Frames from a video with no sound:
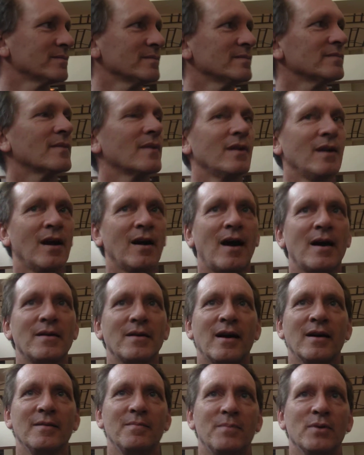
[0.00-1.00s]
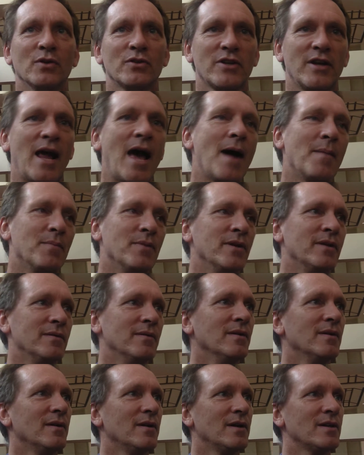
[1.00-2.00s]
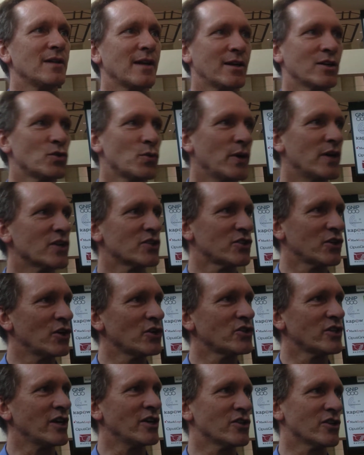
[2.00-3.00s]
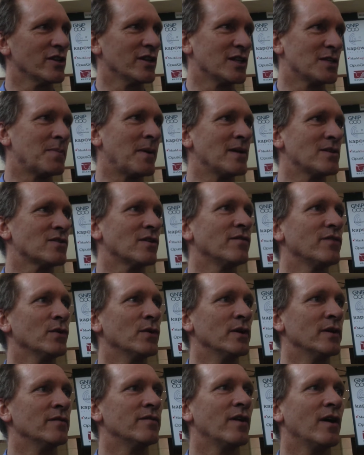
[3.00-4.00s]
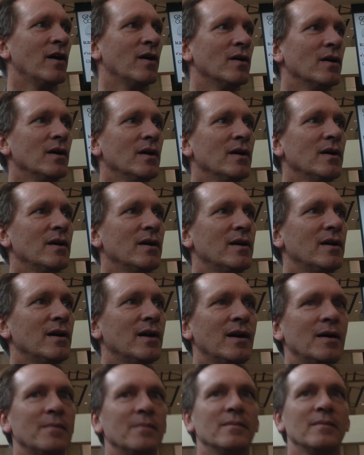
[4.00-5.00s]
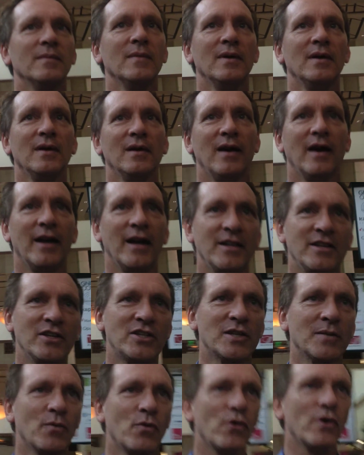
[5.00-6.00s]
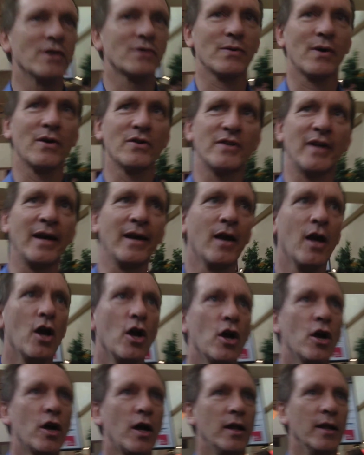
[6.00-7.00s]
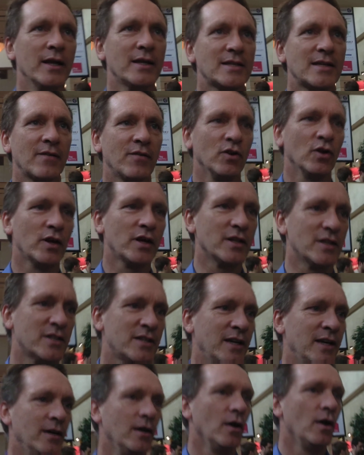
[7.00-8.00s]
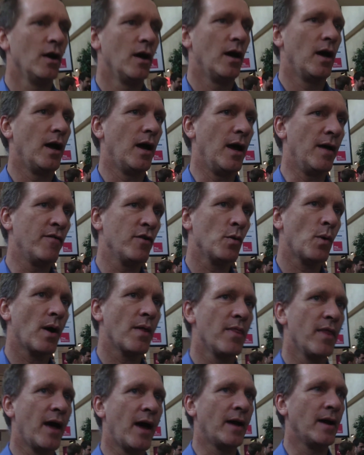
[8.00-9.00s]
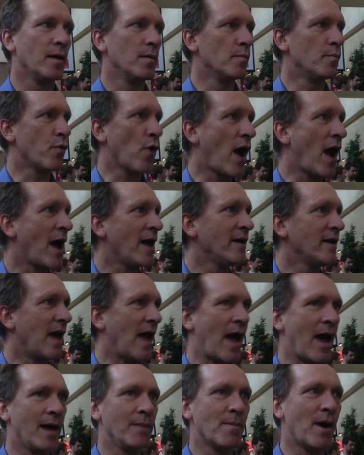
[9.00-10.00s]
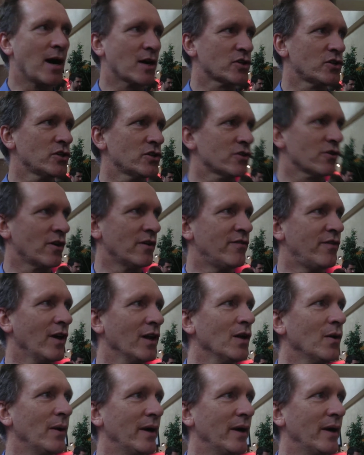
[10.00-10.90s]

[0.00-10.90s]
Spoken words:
I built an app it's like a Twitter search engine that's based on FluidInfo. And I did some queries where I was saying, let's have a look and see everyone that Brad and Mark Suster are following.